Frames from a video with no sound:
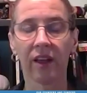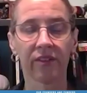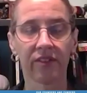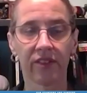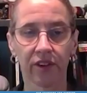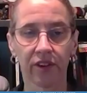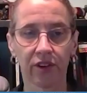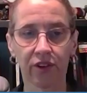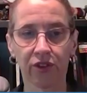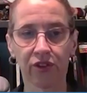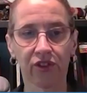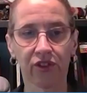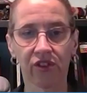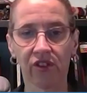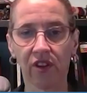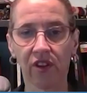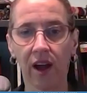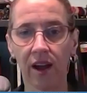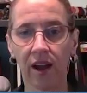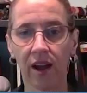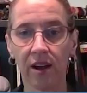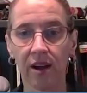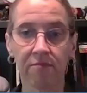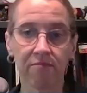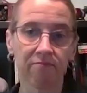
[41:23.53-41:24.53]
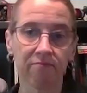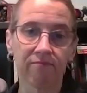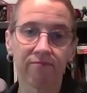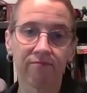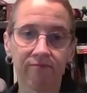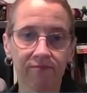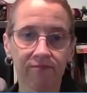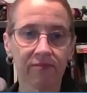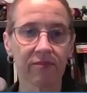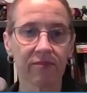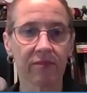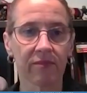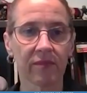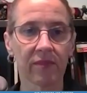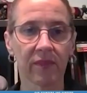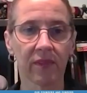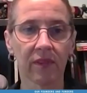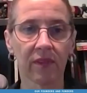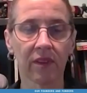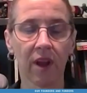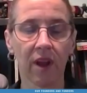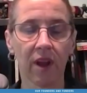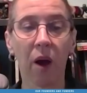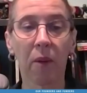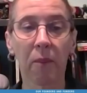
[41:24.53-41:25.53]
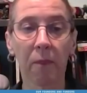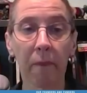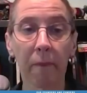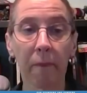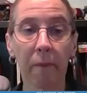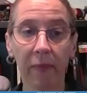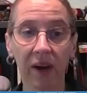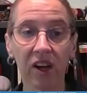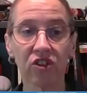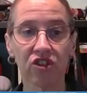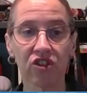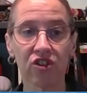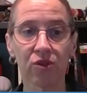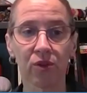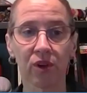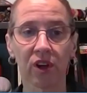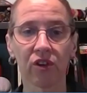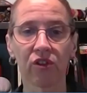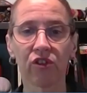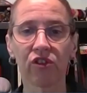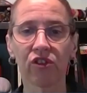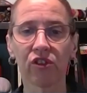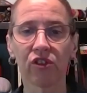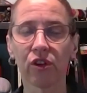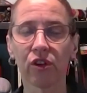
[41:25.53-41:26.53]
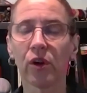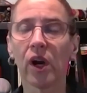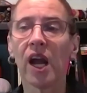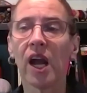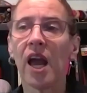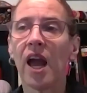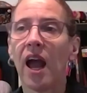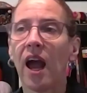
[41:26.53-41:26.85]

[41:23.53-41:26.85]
there's um, not much you can do.